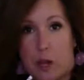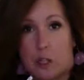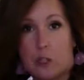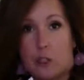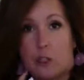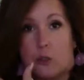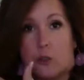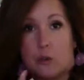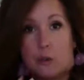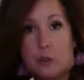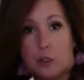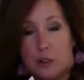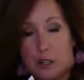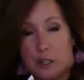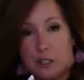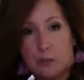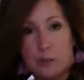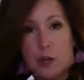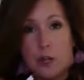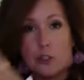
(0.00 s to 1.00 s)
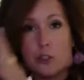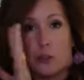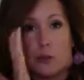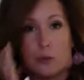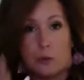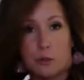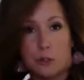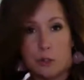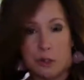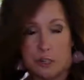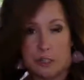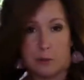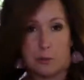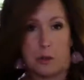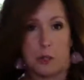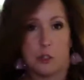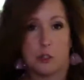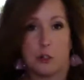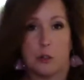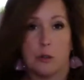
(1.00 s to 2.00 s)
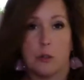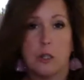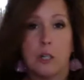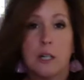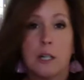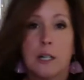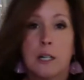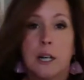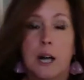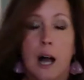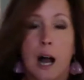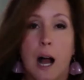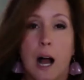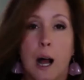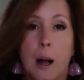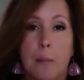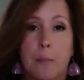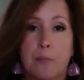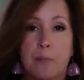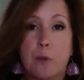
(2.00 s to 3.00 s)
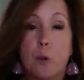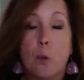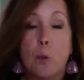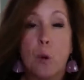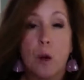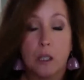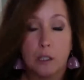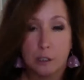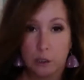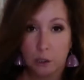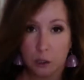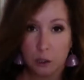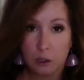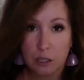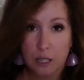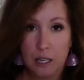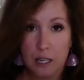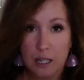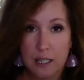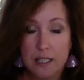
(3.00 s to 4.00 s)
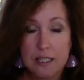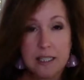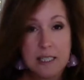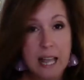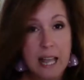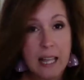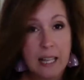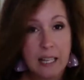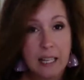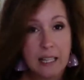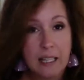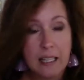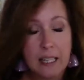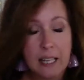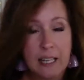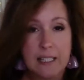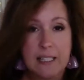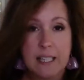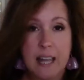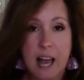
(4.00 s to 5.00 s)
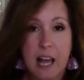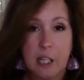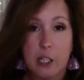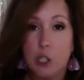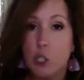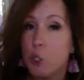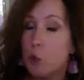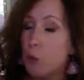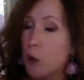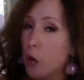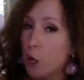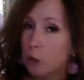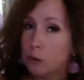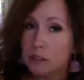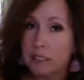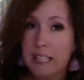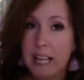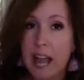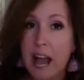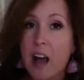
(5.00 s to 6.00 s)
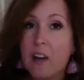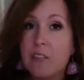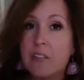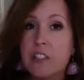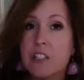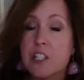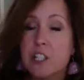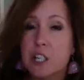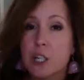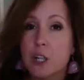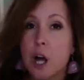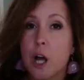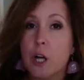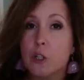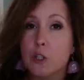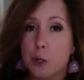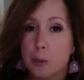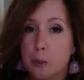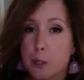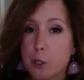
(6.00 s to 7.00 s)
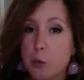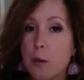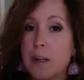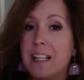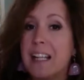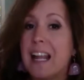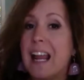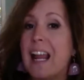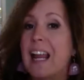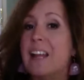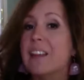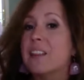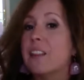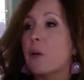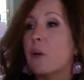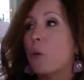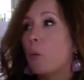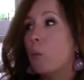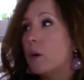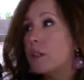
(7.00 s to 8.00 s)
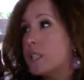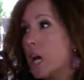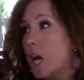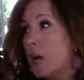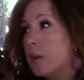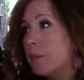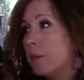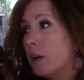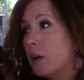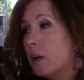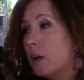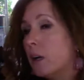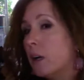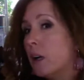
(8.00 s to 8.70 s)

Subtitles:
module, your next module, your next module. What Lola is saying is that you only have until October 28th, what time?